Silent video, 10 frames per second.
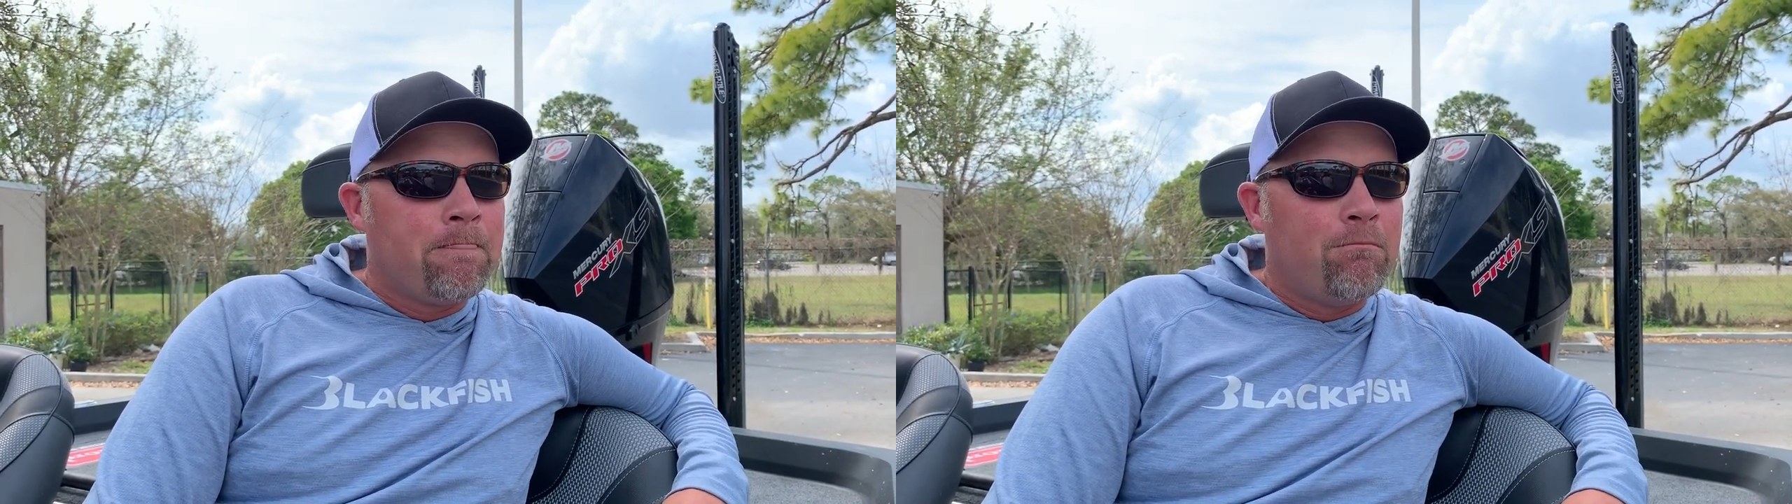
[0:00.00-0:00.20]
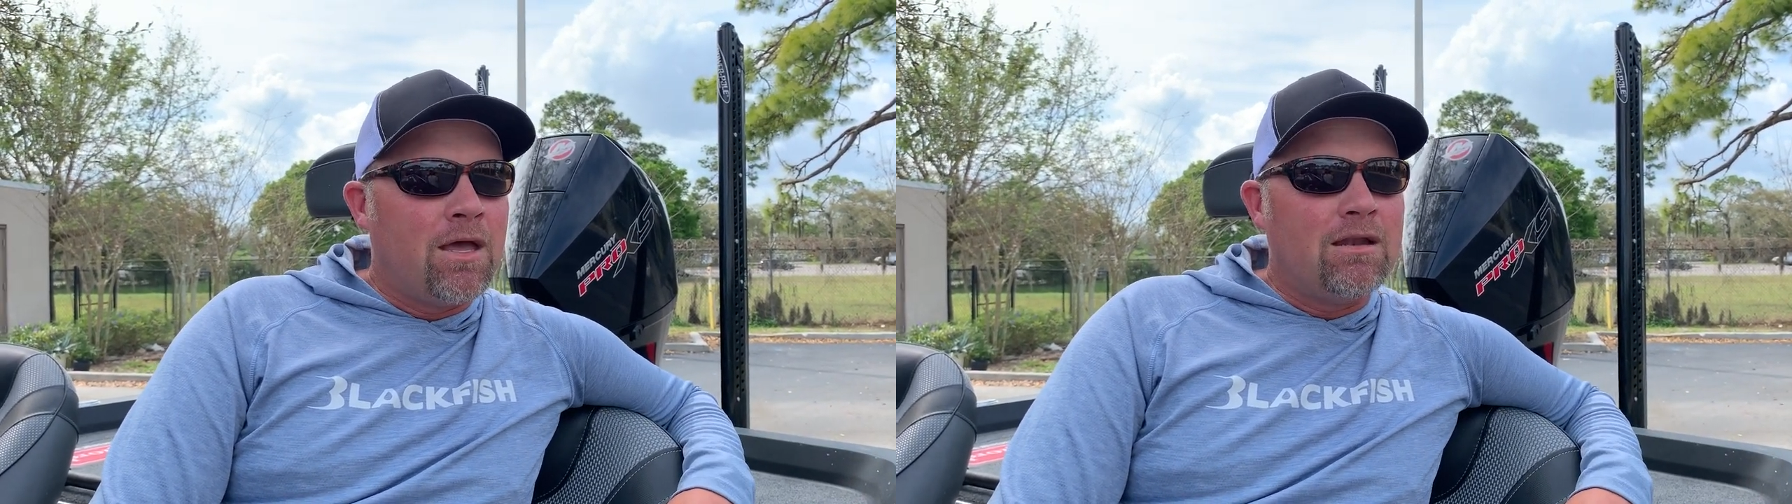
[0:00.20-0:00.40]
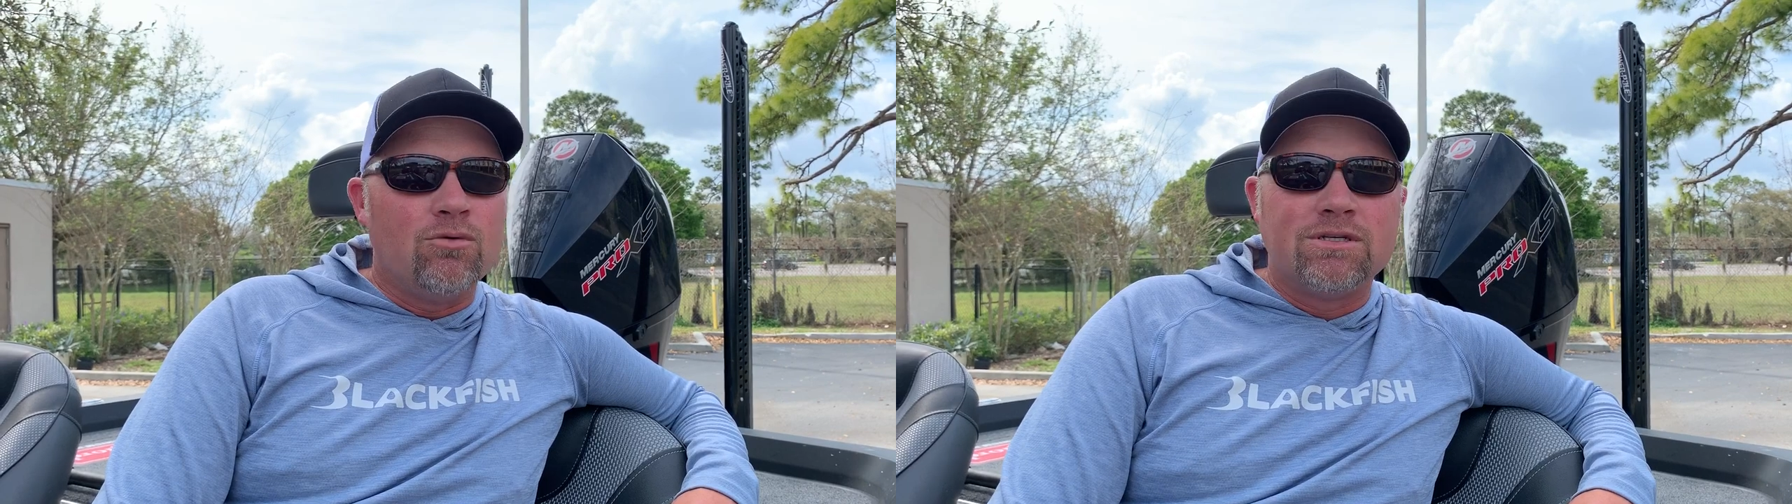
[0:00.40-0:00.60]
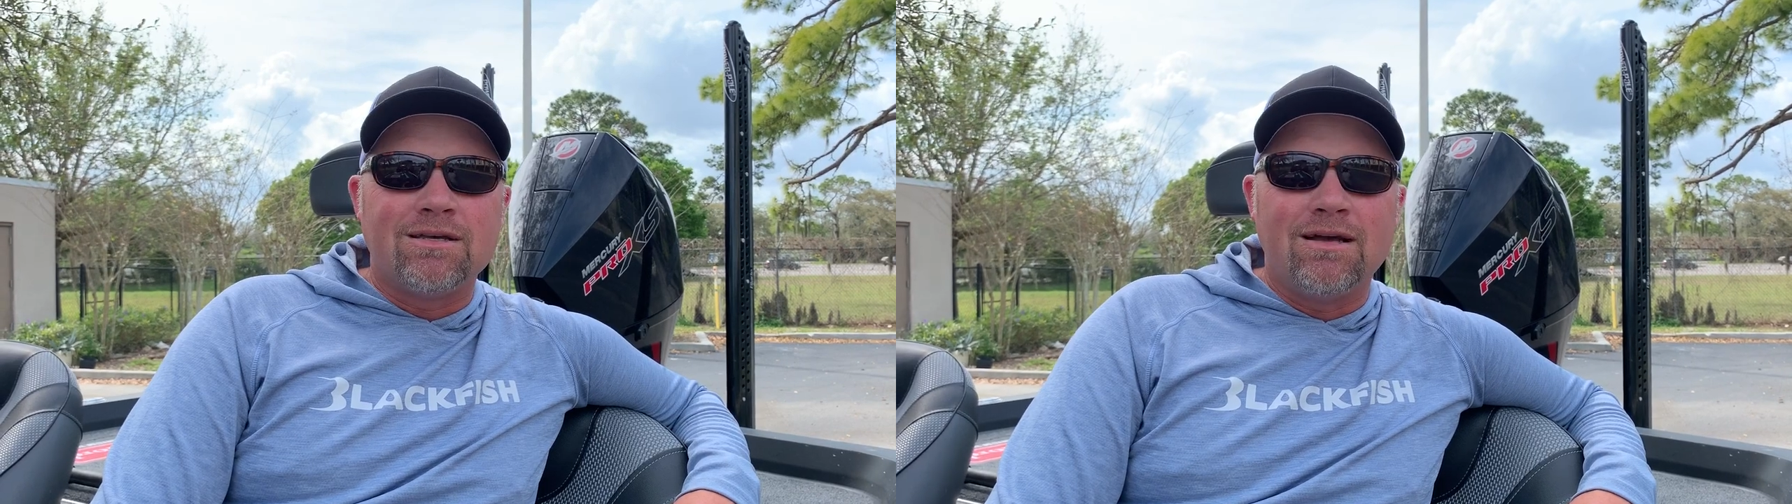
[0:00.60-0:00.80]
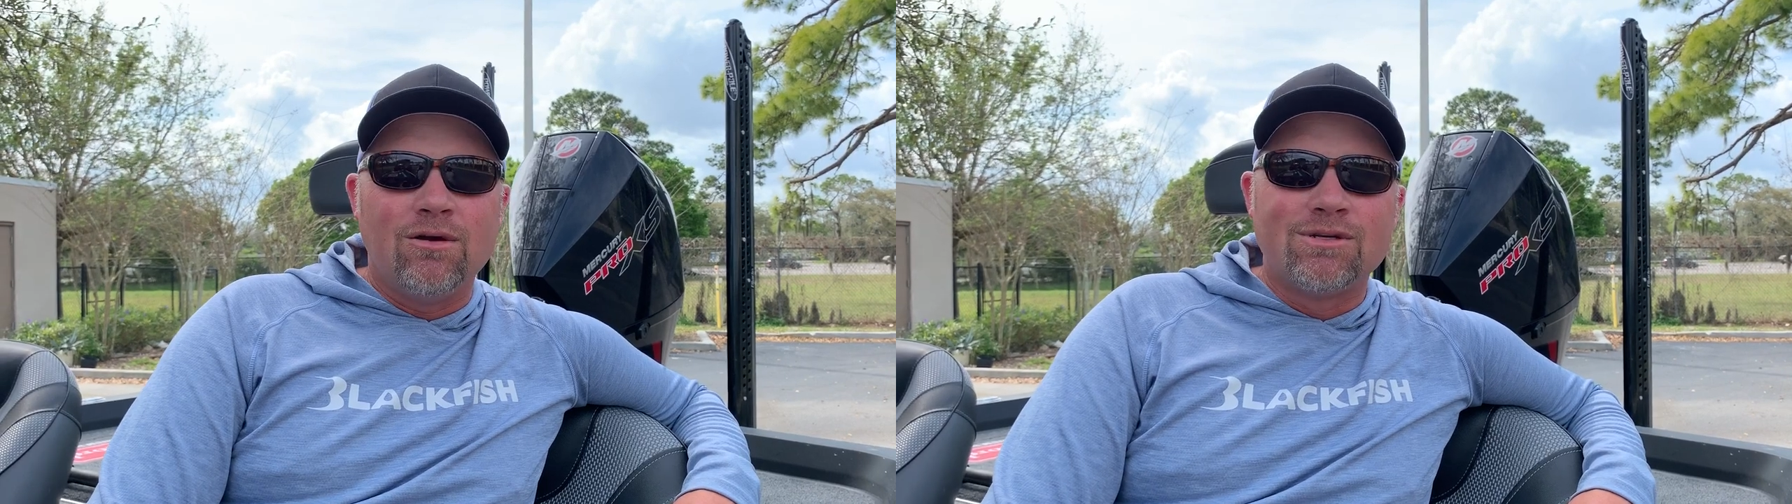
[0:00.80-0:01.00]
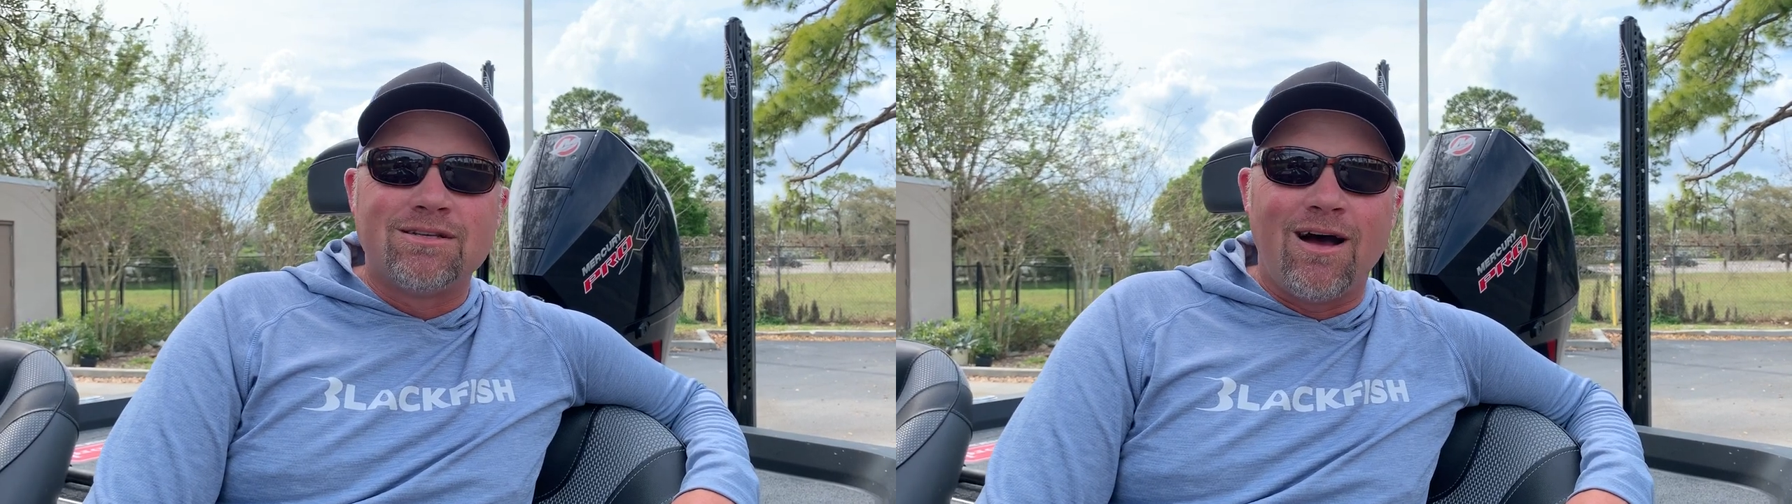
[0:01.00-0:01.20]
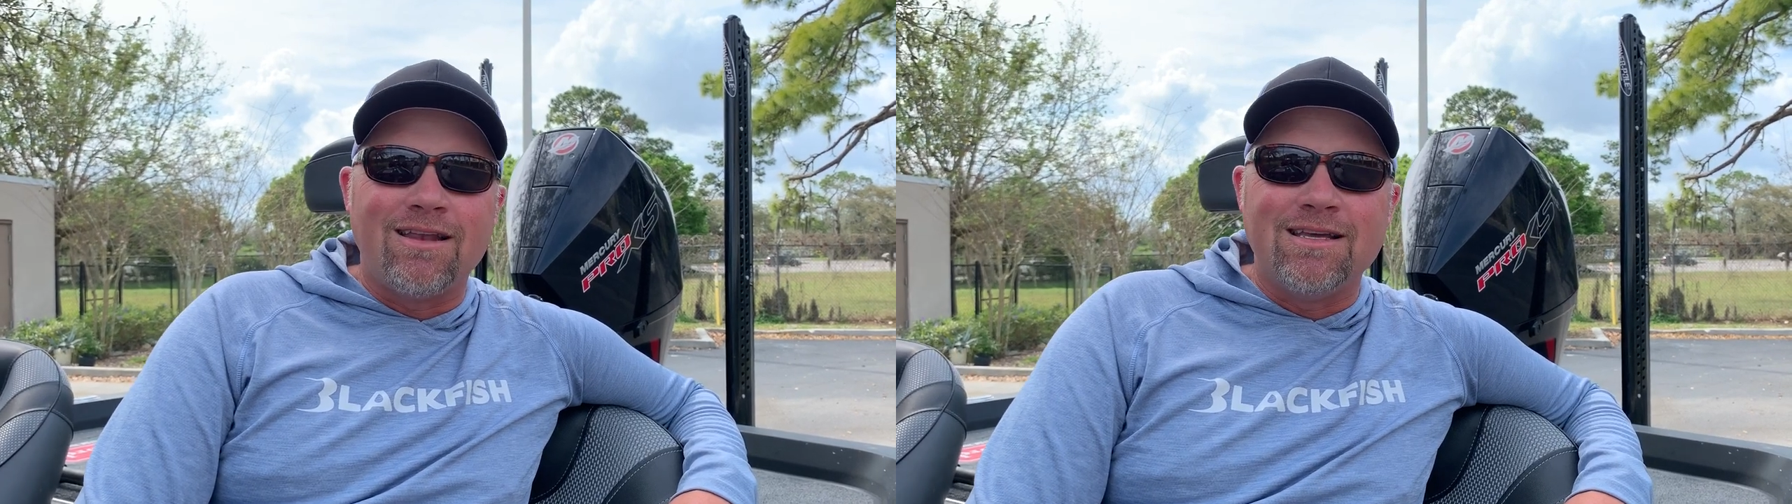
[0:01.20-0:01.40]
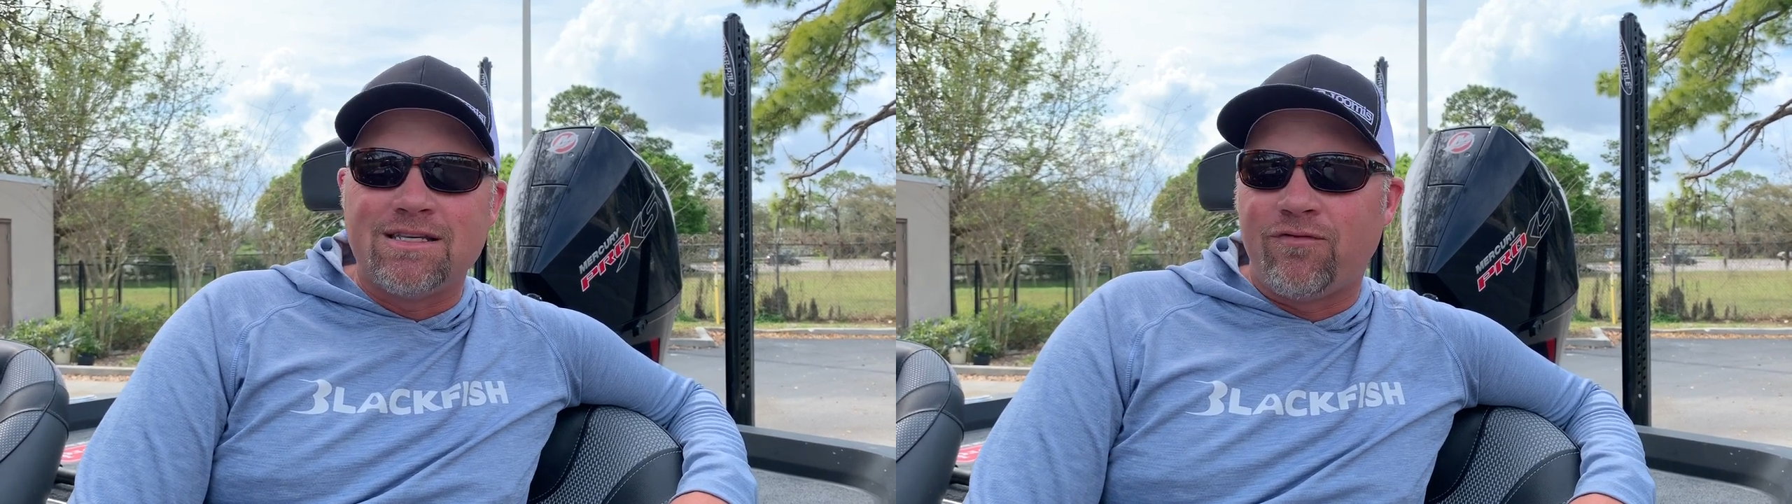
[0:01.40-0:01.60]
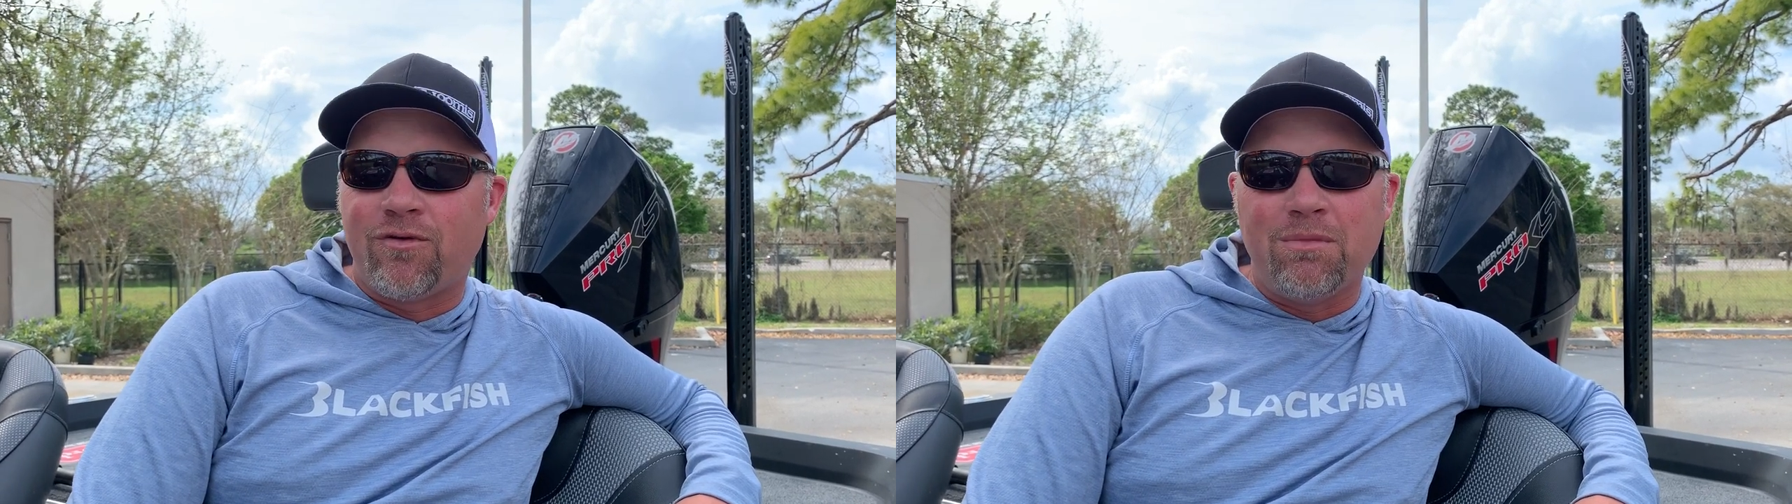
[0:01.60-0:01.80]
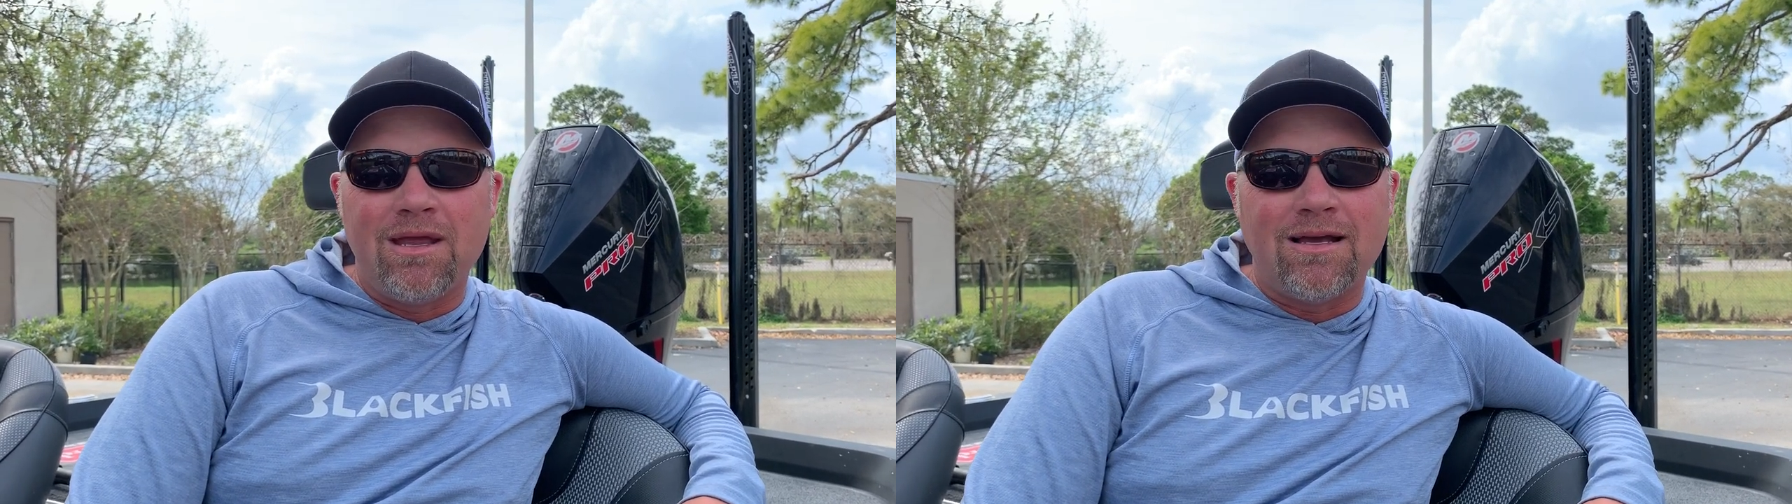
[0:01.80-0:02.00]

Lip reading: man, it was not easy for me.